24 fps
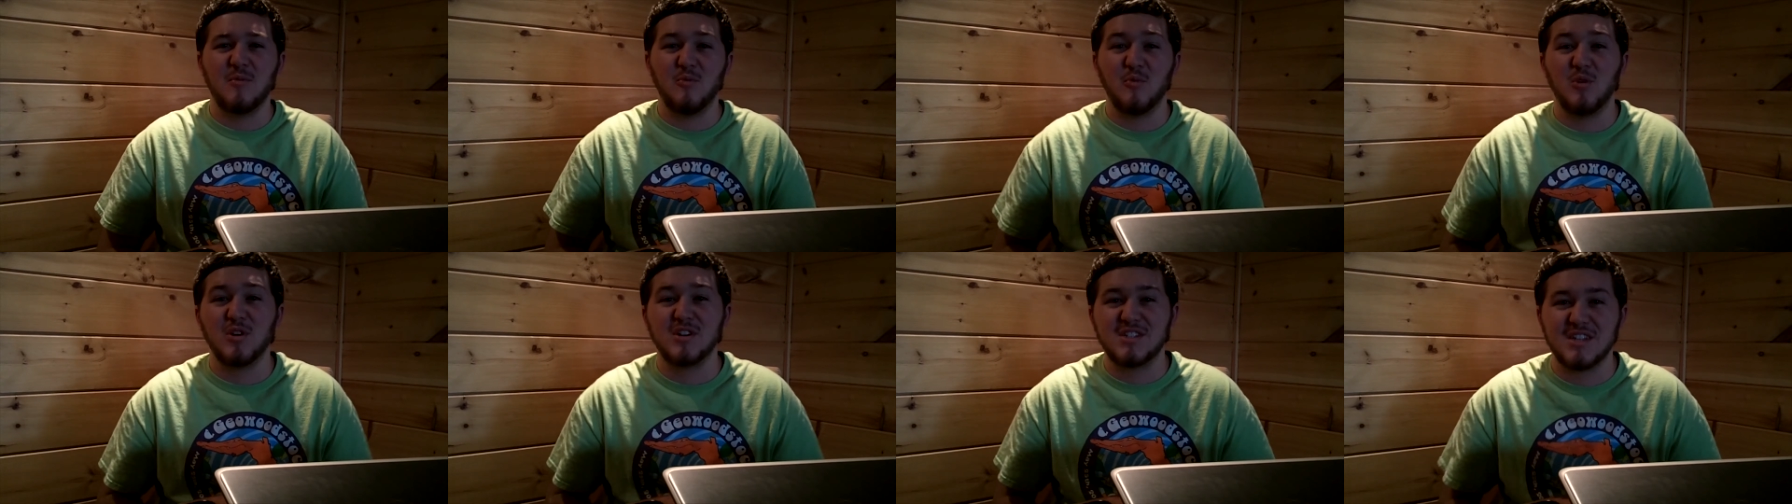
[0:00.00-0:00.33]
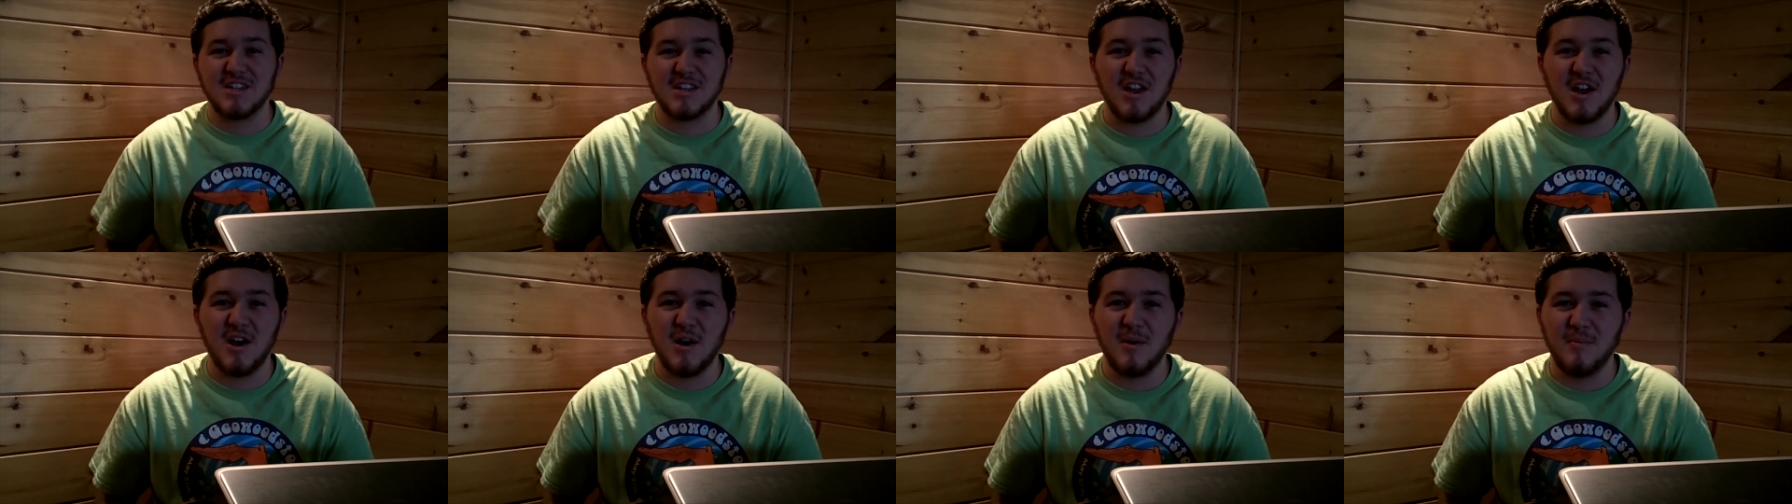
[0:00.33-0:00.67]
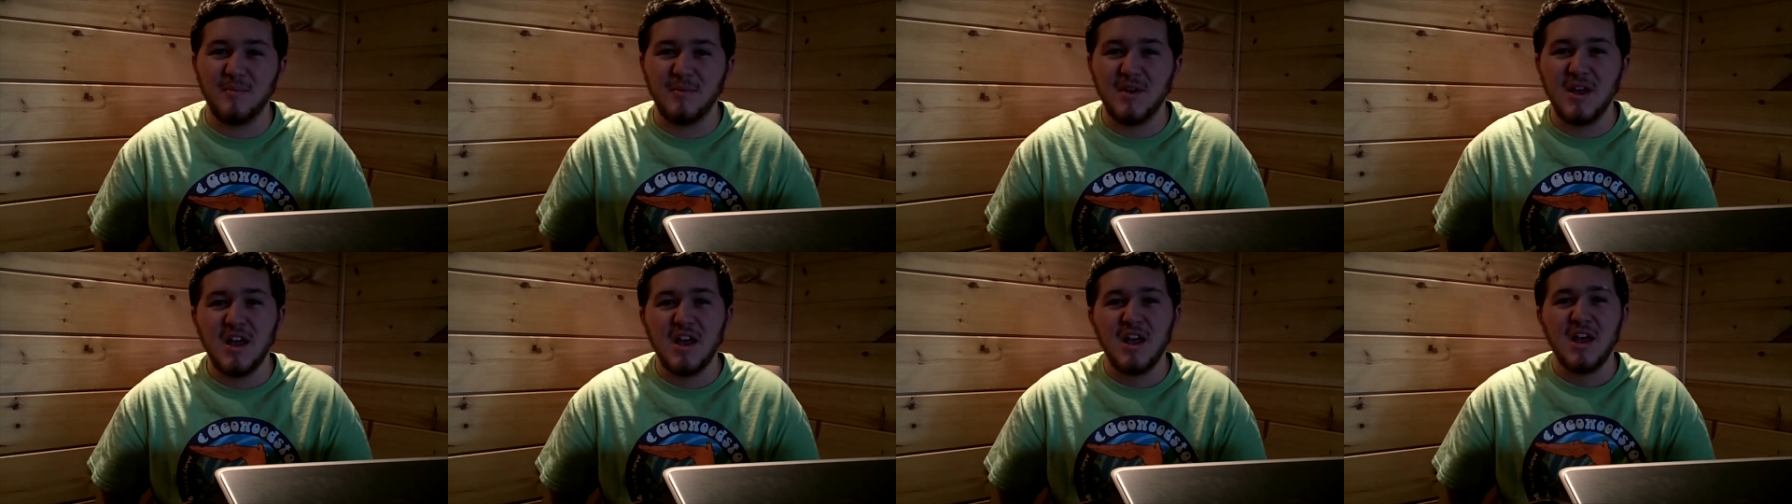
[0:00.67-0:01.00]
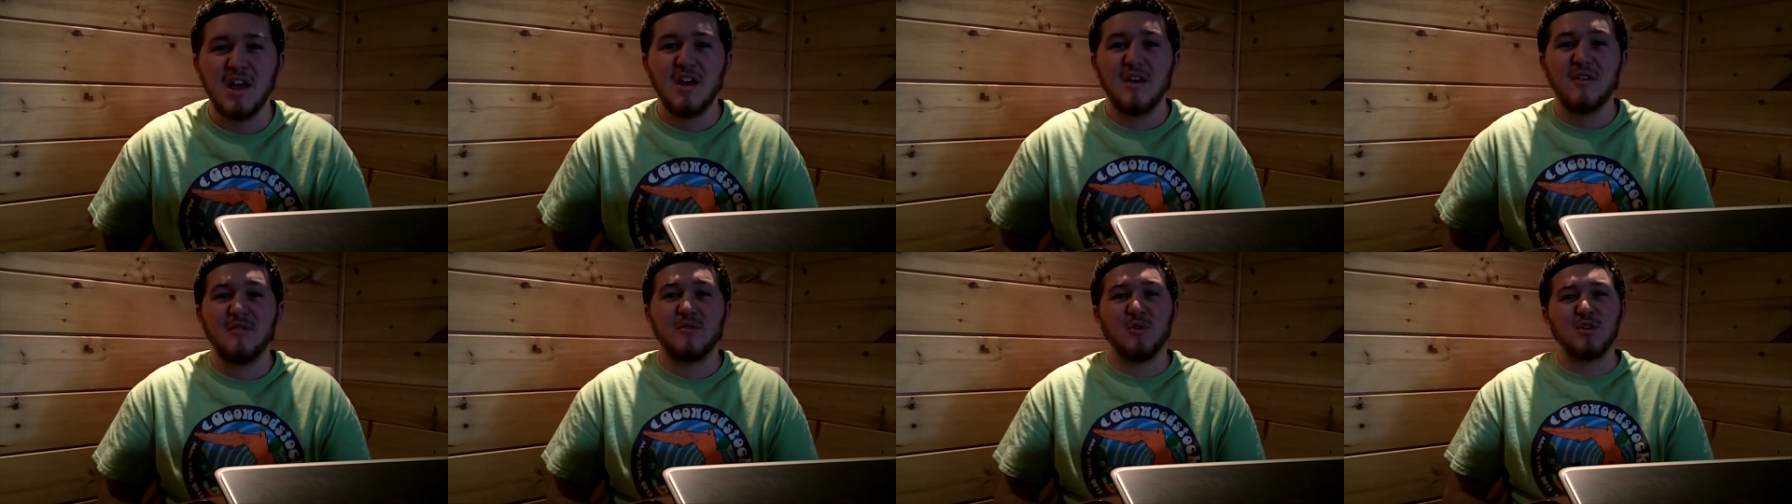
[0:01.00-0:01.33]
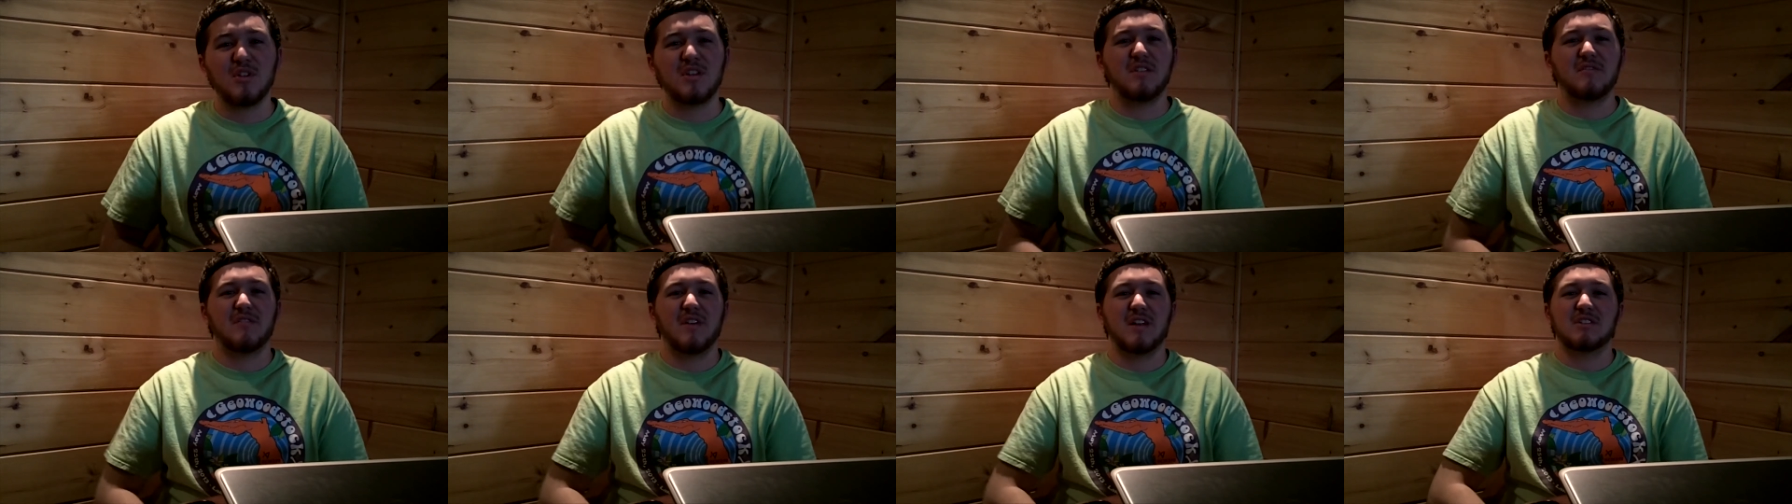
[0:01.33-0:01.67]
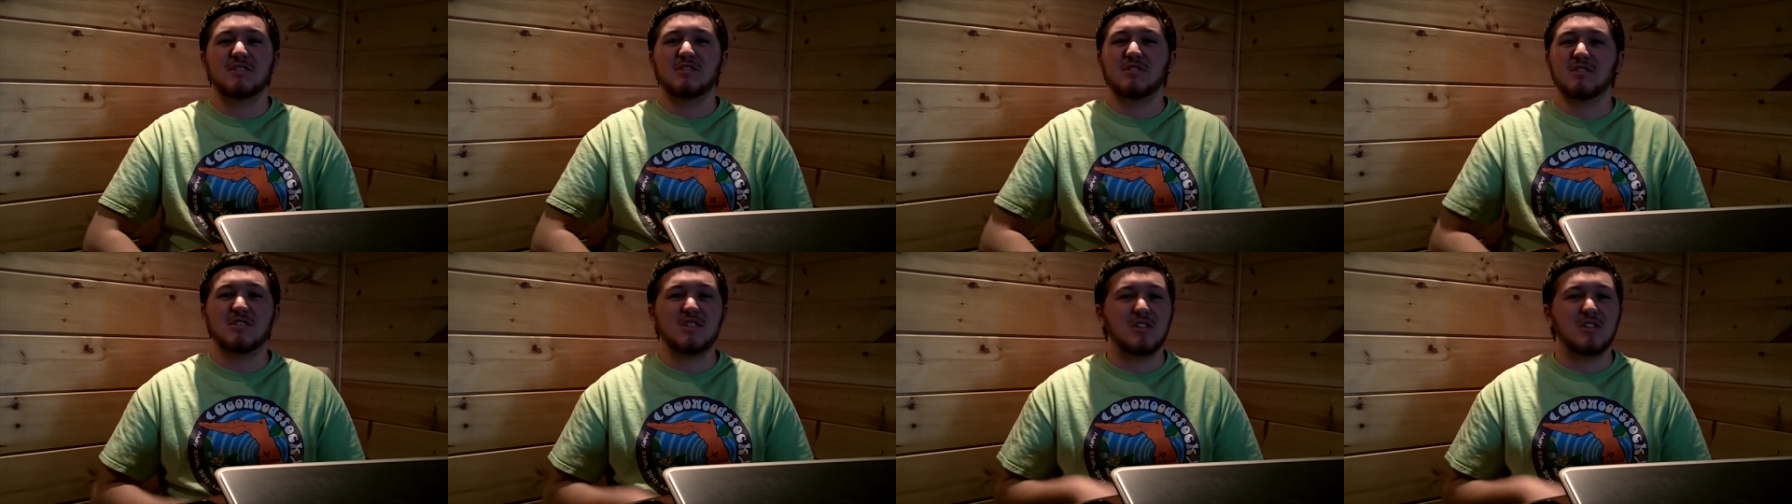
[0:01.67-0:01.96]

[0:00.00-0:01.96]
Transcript: what's to come for the adventure.